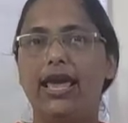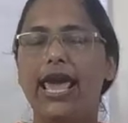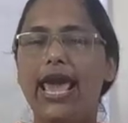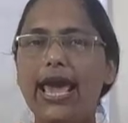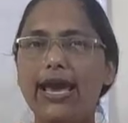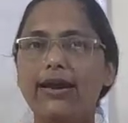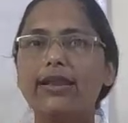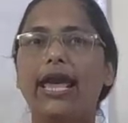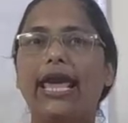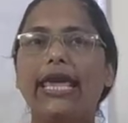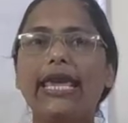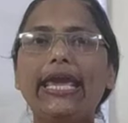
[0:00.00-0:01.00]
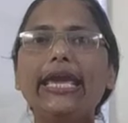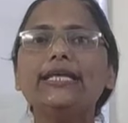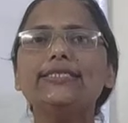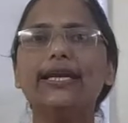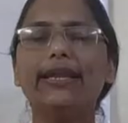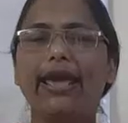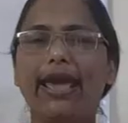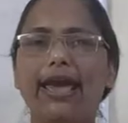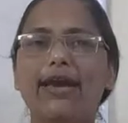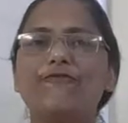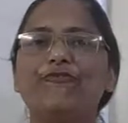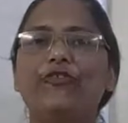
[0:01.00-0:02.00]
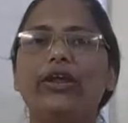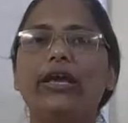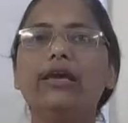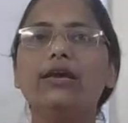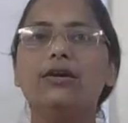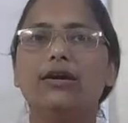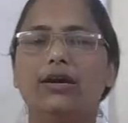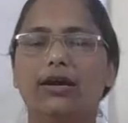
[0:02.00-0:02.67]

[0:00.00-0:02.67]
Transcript: Here, each and every